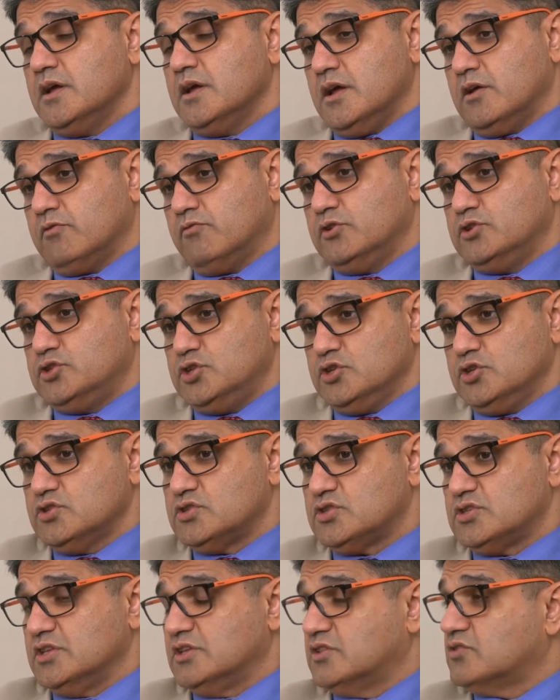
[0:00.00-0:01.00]

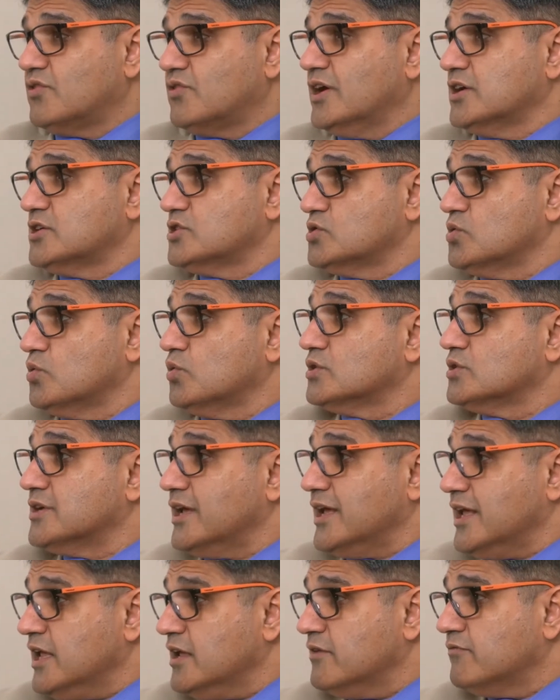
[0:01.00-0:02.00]
reduce the threshold
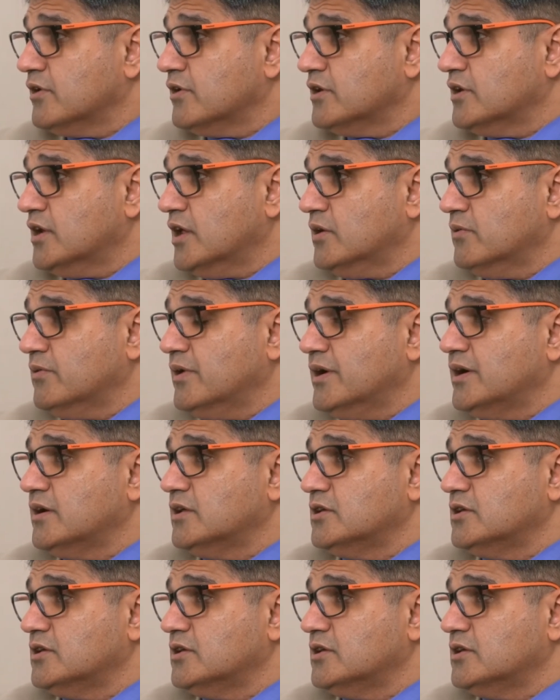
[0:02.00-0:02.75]
even lower